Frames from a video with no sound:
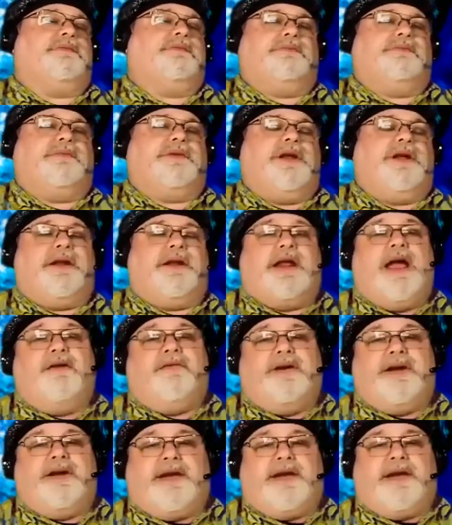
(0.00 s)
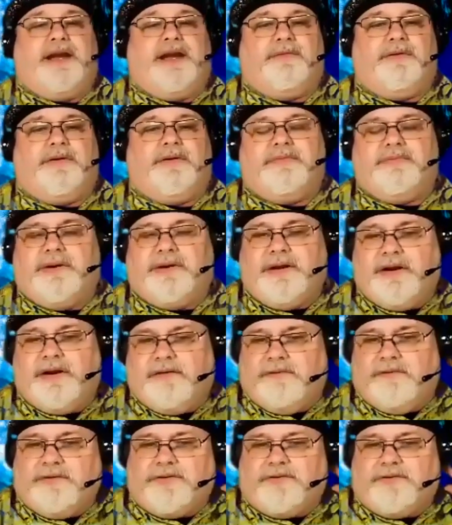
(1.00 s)
not every camera but you know
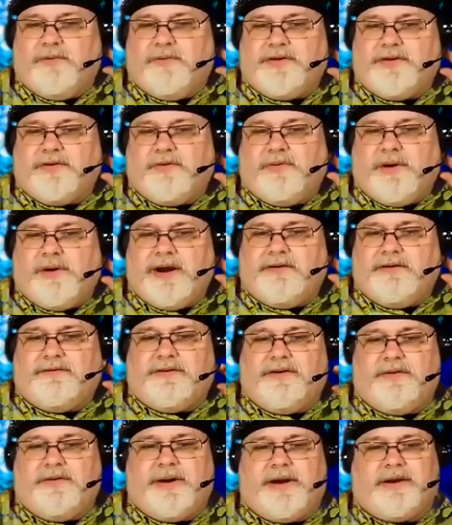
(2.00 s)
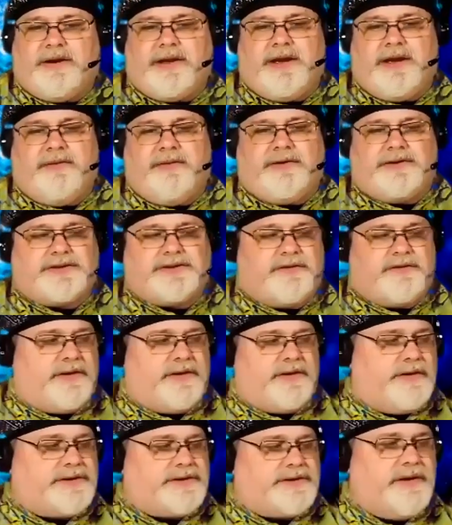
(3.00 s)
with, with quite a few amount of cameras over the
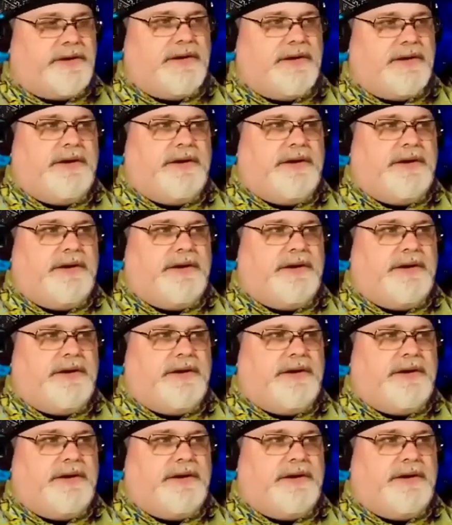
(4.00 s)
years